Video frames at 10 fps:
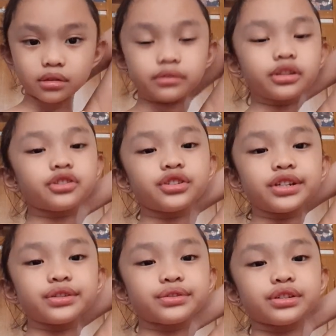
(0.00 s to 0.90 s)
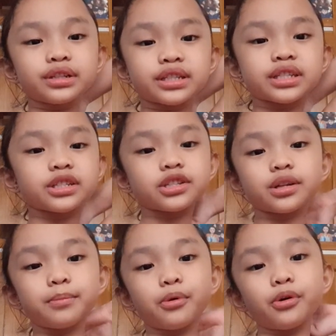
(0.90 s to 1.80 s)
The tree used to listen to
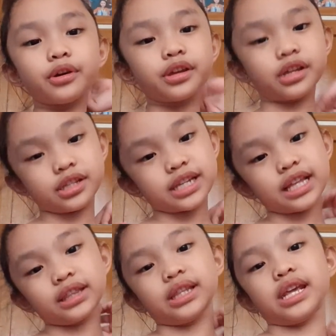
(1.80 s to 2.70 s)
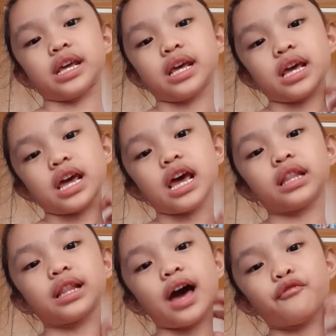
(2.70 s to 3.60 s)
the boy intently
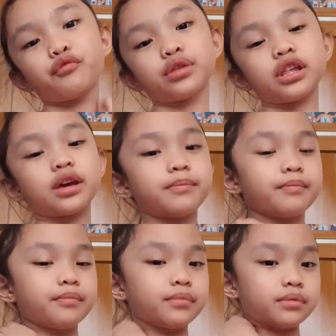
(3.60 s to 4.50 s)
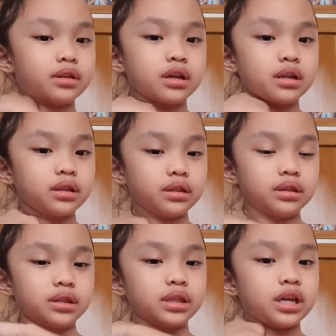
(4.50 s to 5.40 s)
and laugh with him.
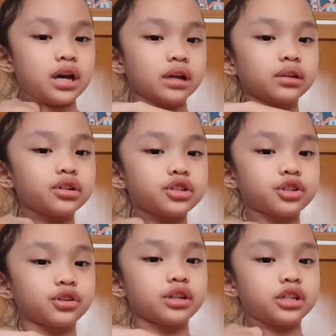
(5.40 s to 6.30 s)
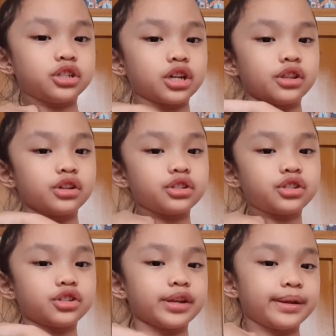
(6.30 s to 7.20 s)
They understood each other's
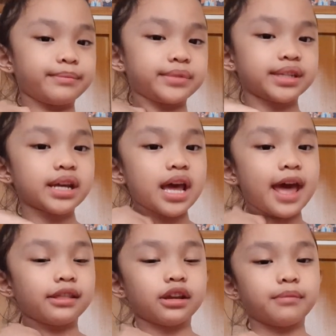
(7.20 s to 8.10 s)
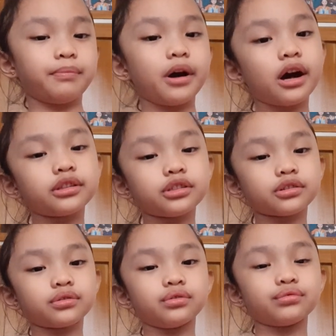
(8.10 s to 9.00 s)
dreams, and their bond
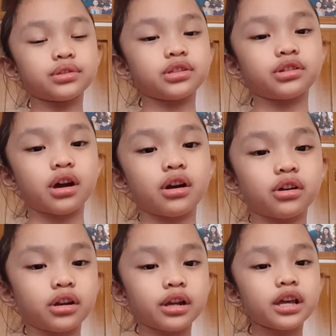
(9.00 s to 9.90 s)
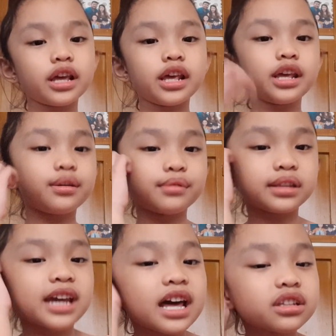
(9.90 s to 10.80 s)
grew stronger. He
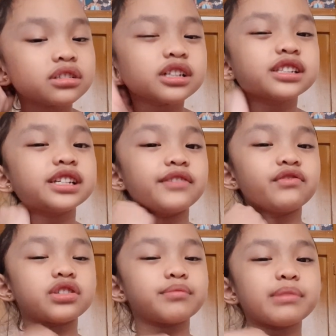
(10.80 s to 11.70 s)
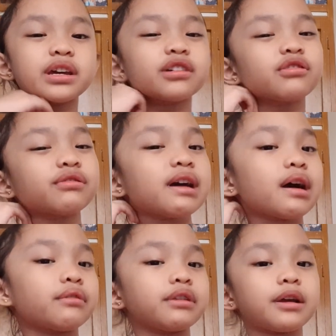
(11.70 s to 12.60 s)
would gather the leaves to make a
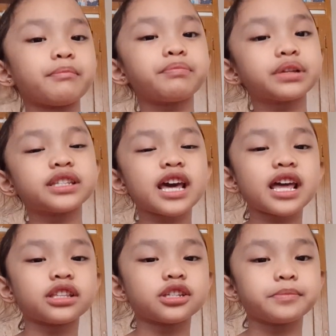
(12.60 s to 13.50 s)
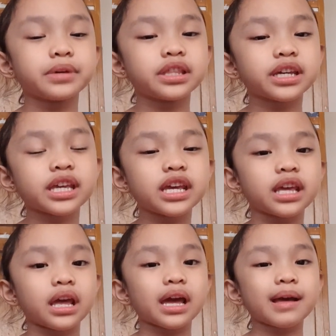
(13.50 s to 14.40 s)
crown and pretend to be the
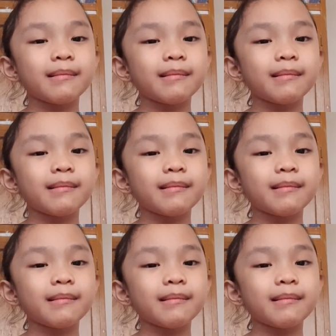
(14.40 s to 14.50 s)
king.